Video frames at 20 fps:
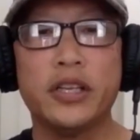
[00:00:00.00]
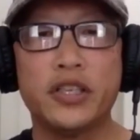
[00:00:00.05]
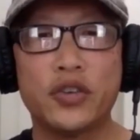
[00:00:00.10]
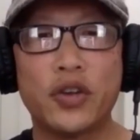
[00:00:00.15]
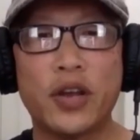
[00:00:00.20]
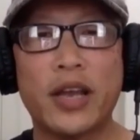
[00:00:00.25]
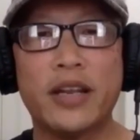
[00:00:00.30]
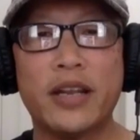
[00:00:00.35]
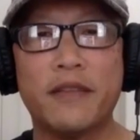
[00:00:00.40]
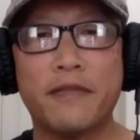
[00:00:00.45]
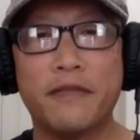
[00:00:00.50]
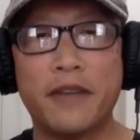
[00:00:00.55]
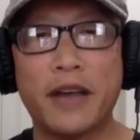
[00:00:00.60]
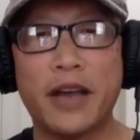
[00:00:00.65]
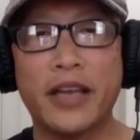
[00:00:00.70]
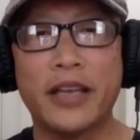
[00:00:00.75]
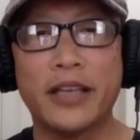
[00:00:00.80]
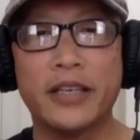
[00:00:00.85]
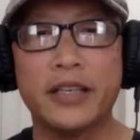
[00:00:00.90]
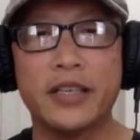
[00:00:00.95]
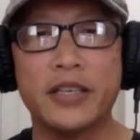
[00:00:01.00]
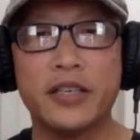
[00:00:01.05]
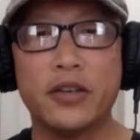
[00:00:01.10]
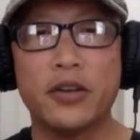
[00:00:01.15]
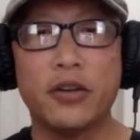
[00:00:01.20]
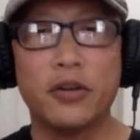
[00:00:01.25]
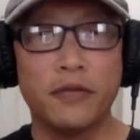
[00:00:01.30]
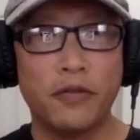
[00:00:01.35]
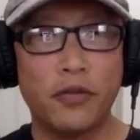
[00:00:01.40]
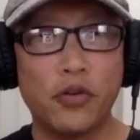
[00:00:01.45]
try to find your
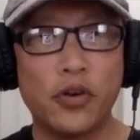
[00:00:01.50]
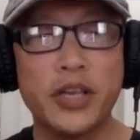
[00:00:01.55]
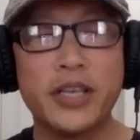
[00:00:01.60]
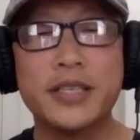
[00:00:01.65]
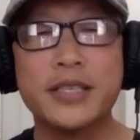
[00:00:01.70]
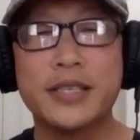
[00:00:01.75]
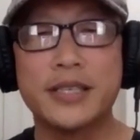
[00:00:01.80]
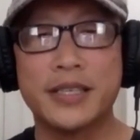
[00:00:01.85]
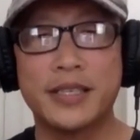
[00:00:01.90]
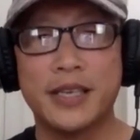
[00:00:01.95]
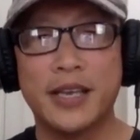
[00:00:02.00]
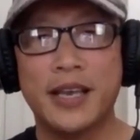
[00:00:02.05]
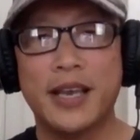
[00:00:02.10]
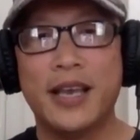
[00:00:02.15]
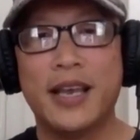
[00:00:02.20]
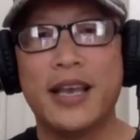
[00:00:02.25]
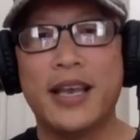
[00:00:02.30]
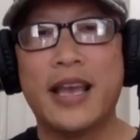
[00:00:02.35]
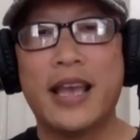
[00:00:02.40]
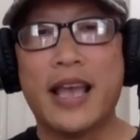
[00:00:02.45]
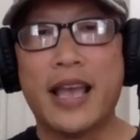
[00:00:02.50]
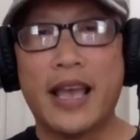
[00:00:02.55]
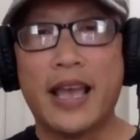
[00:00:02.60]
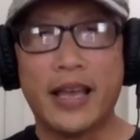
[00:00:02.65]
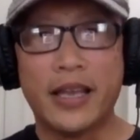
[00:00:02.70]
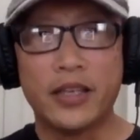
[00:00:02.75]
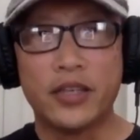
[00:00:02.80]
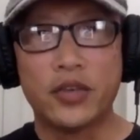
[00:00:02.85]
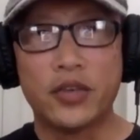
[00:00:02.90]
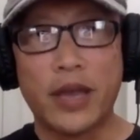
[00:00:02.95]
own voice
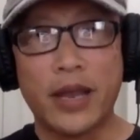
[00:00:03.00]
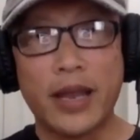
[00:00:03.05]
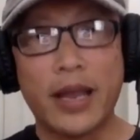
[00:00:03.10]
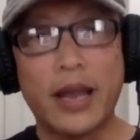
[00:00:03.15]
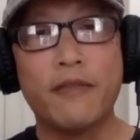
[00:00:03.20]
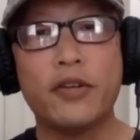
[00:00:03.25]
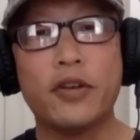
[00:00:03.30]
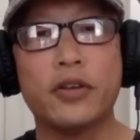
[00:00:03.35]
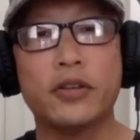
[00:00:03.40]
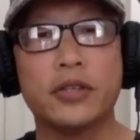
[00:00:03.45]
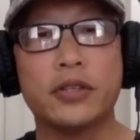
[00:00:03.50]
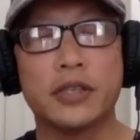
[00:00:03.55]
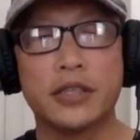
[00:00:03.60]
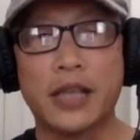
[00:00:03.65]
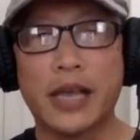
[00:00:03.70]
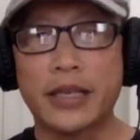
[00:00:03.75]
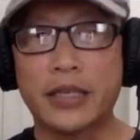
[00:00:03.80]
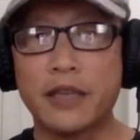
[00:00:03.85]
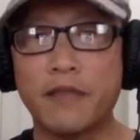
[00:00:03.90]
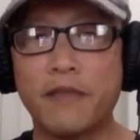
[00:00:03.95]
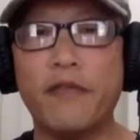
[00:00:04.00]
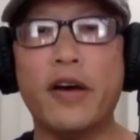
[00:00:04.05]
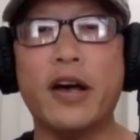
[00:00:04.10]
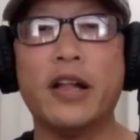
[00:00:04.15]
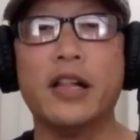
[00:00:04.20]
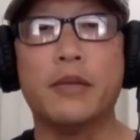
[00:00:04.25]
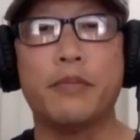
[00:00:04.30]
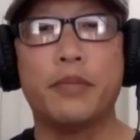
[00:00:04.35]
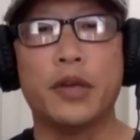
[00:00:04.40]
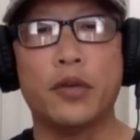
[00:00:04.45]
and try to have your own like
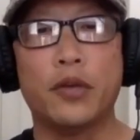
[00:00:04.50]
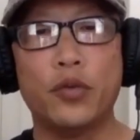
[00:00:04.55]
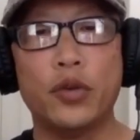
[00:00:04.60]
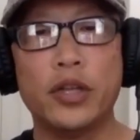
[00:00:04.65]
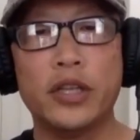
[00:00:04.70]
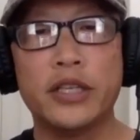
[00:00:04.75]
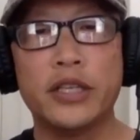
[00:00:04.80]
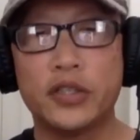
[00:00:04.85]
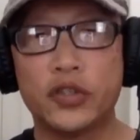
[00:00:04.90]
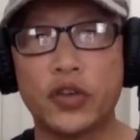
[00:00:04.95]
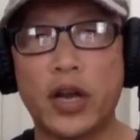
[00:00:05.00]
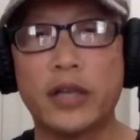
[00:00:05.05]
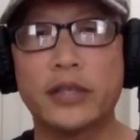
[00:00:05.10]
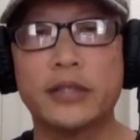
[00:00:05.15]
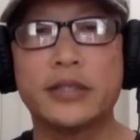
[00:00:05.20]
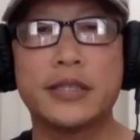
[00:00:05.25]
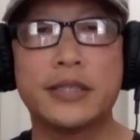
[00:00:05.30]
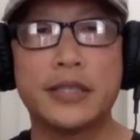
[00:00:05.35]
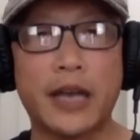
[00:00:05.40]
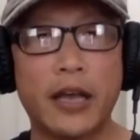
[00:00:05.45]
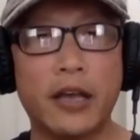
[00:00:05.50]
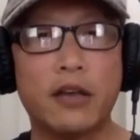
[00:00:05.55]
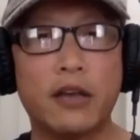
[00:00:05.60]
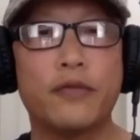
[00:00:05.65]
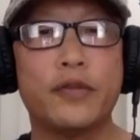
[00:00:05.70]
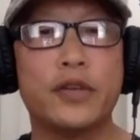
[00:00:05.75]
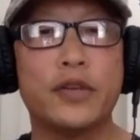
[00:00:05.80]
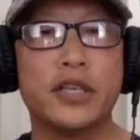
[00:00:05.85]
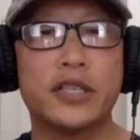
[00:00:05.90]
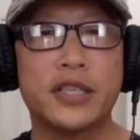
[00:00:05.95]
develop a really strong style
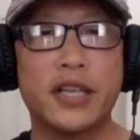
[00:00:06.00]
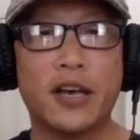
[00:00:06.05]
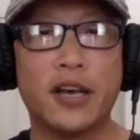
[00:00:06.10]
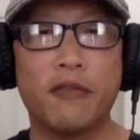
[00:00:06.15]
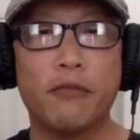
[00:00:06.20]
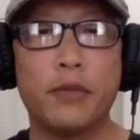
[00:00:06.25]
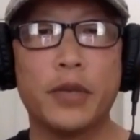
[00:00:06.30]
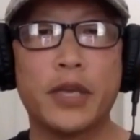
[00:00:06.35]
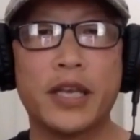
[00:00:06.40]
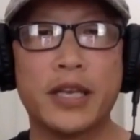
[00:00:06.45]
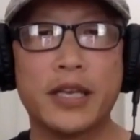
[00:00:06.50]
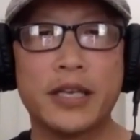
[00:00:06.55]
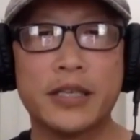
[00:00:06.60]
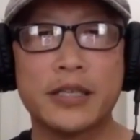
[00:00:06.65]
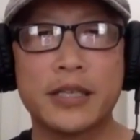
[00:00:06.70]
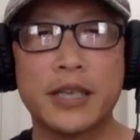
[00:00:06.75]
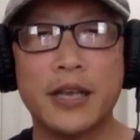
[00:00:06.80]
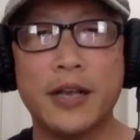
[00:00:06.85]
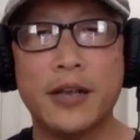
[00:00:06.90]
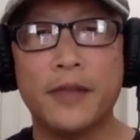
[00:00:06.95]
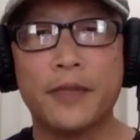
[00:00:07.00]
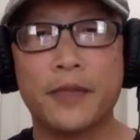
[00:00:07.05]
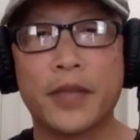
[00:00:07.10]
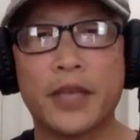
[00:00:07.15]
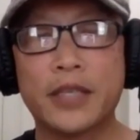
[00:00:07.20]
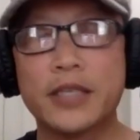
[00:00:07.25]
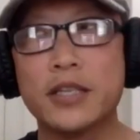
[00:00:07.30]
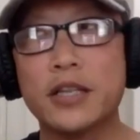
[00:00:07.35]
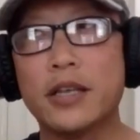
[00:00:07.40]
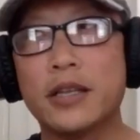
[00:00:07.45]
for yourself because
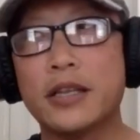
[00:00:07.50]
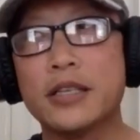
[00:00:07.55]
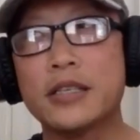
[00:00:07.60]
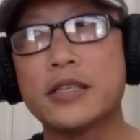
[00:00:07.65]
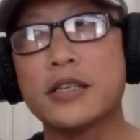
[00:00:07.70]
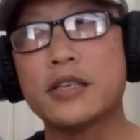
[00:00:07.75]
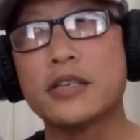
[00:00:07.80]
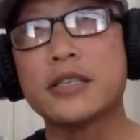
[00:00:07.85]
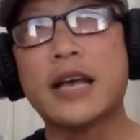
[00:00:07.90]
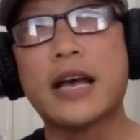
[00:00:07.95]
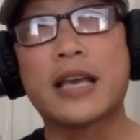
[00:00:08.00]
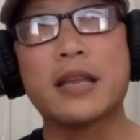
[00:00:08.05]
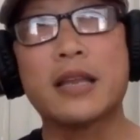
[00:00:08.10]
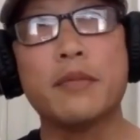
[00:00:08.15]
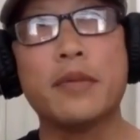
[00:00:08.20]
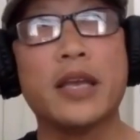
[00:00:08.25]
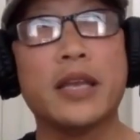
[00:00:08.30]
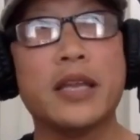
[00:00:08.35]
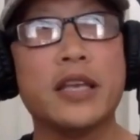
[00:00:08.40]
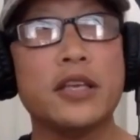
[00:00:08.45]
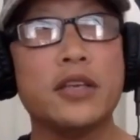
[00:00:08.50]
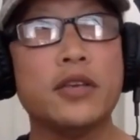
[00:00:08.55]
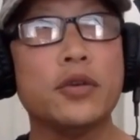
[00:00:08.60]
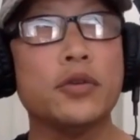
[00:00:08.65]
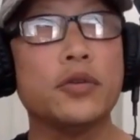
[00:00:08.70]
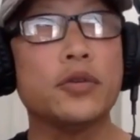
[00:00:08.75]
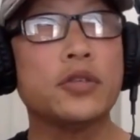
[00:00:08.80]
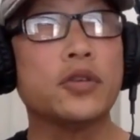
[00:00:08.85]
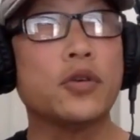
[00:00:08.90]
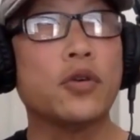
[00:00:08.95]
it's not it's, there's not going to be any
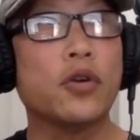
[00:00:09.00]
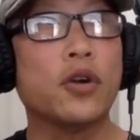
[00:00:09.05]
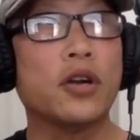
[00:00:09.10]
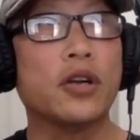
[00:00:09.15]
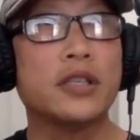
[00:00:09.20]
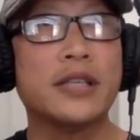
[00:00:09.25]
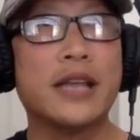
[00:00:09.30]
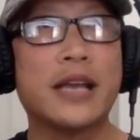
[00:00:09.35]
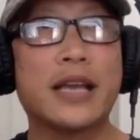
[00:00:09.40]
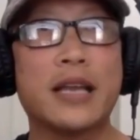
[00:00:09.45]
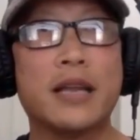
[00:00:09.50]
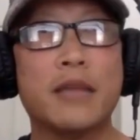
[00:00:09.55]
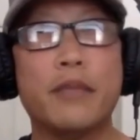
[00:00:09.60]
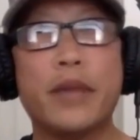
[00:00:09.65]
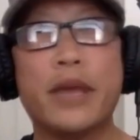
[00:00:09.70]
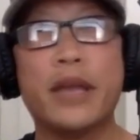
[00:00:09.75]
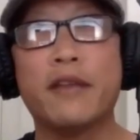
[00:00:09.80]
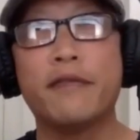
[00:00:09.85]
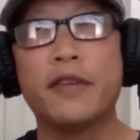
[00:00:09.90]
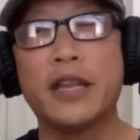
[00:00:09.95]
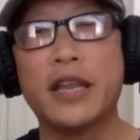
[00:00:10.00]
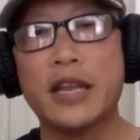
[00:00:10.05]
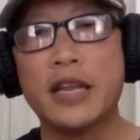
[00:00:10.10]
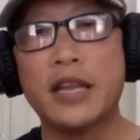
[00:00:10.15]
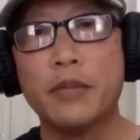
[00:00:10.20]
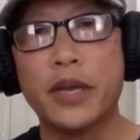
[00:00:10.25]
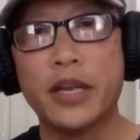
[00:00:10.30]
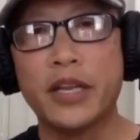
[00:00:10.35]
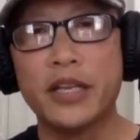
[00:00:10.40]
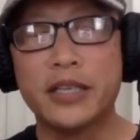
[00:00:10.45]
use or it's not going to benefit
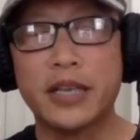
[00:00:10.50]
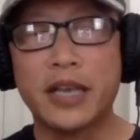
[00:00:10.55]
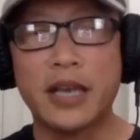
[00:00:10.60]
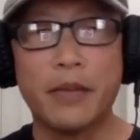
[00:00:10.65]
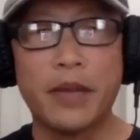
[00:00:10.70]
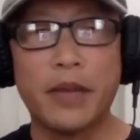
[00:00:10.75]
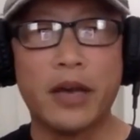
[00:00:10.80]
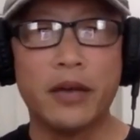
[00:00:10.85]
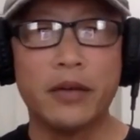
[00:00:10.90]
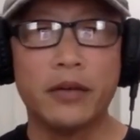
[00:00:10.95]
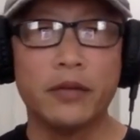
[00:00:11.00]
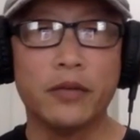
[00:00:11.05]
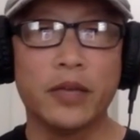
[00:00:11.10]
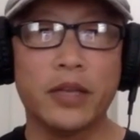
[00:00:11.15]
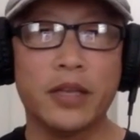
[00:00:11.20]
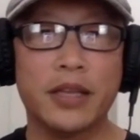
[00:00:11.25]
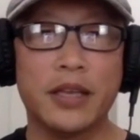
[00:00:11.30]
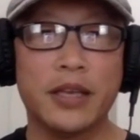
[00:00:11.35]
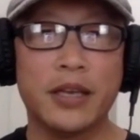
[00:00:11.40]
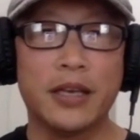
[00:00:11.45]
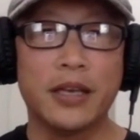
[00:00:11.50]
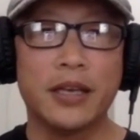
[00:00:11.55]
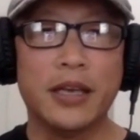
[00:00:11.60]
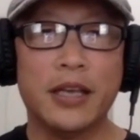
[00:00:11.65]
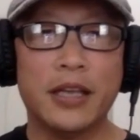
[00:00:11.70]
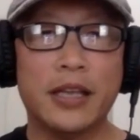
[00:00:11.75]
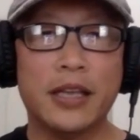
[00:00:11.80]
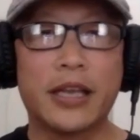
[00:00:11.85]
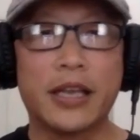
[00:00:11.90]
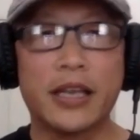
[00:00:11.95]
anybody to come out with a
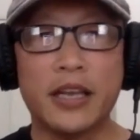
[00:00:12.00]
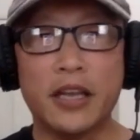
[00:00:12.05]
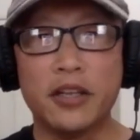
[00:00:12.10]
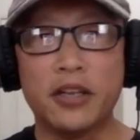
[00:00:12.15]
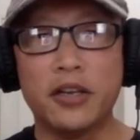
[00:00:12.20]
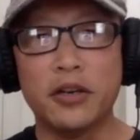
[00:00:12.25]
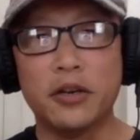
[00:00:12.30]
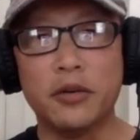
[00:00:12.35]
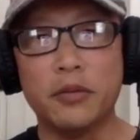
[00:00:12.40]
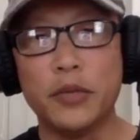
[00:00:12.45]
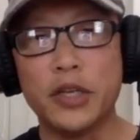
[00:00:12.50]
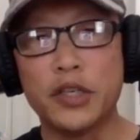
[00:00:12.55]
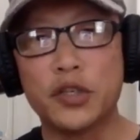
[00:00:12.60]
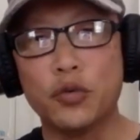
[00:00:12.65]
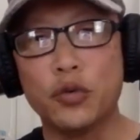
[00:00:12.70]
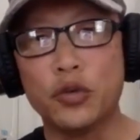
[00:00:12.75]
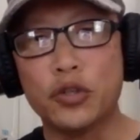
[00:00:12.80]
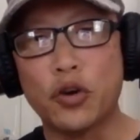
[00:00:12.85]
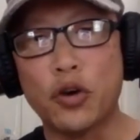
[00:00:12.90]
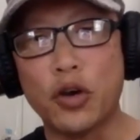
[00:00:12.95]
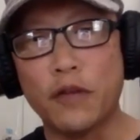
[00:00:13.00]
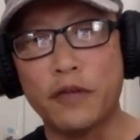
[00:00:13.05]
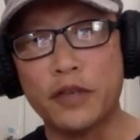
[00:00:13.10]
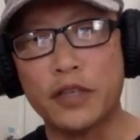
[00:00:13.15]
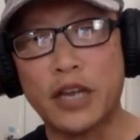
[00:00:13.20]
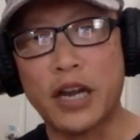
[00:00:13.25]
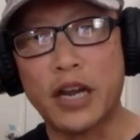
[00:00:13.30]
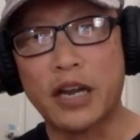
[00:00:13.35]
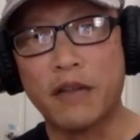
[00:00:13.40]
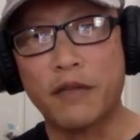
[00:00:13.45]
like another Mitch Wu toy
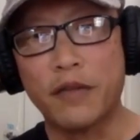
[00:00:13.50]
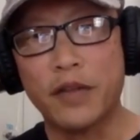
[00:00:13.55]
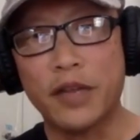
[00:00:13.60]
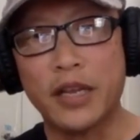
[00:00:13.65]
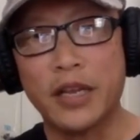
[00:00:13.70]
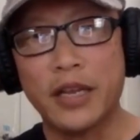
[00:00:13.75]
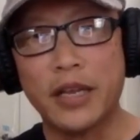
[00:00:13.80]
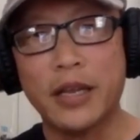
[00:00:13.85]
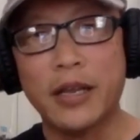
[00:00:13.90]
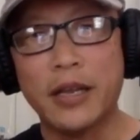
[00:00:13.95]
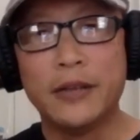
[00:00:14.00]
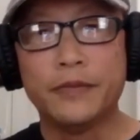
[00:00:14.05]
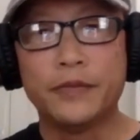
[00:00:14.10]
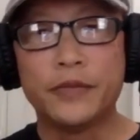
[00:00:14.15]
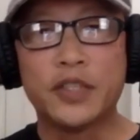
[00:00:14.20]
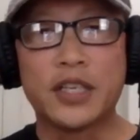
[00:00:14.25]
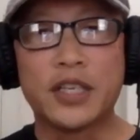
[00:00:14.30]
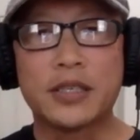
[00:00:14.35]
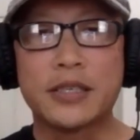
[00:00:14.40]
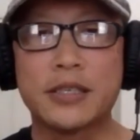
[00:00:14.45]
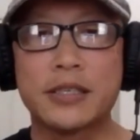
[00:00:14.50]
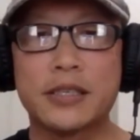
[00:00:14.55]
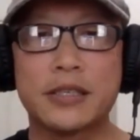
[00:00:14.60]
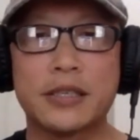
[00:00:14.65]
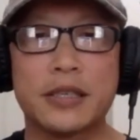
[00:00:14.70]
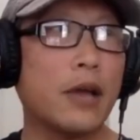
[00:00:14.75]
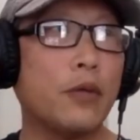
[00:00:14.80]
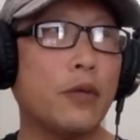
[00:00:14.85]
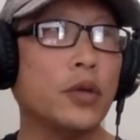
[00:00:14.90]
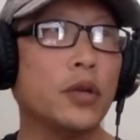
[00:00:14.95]
photography just as
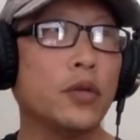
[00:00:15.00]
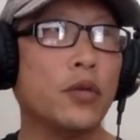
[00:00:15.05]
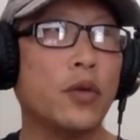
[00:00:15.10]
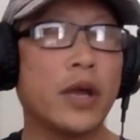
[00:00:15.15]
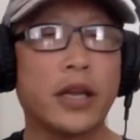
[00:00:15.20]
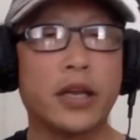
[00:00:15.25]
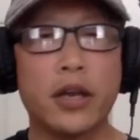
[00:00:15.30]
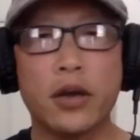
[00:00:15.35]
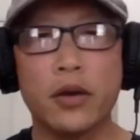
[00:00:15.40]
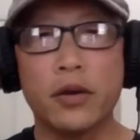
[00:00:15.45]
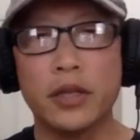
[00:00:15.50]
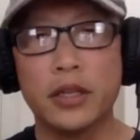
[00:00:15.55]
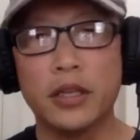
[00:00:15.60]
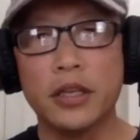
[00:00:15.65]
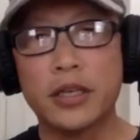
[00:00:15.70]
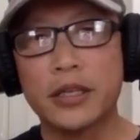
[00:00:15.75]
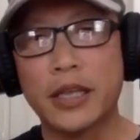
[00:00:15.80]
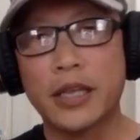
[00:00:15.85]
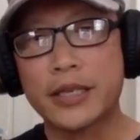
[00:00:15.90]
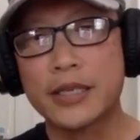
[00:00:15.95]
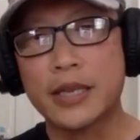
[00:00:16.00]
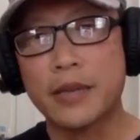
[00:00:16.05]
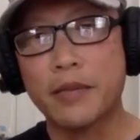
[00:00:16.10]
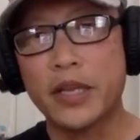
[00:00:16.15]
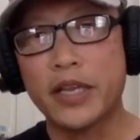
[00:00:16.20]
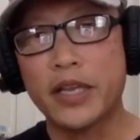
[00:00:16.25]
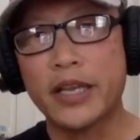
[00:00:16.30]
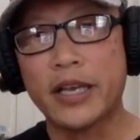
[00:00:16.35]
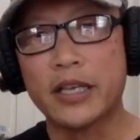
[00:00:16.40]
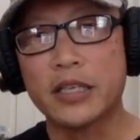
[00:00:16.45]
I wouldn't want to go and look like
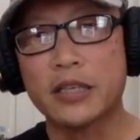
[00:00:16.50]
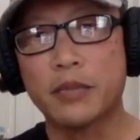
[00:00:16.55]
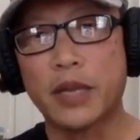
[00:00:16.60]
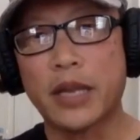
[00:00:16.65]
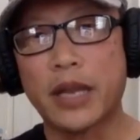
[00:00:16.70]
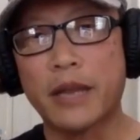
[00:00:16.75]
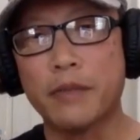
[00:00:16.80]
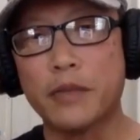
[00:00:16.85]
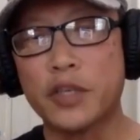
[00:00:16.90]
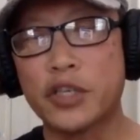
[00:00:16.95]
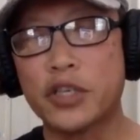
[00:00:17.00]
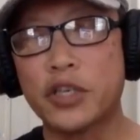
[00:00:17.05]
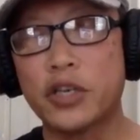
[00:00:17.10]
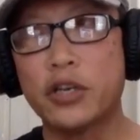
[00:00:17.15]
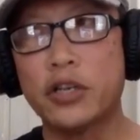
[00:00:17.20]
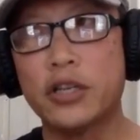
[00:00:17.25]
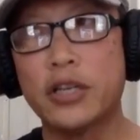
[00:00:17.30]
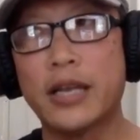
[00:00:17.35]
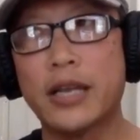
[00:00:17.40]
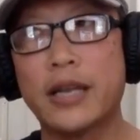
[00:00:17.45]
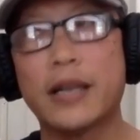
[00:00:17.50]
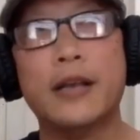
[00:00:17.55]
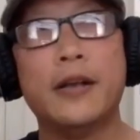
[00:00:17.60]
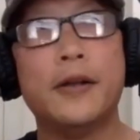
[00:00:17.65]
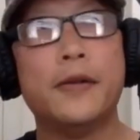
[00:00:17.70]
somebody else but I'm sure that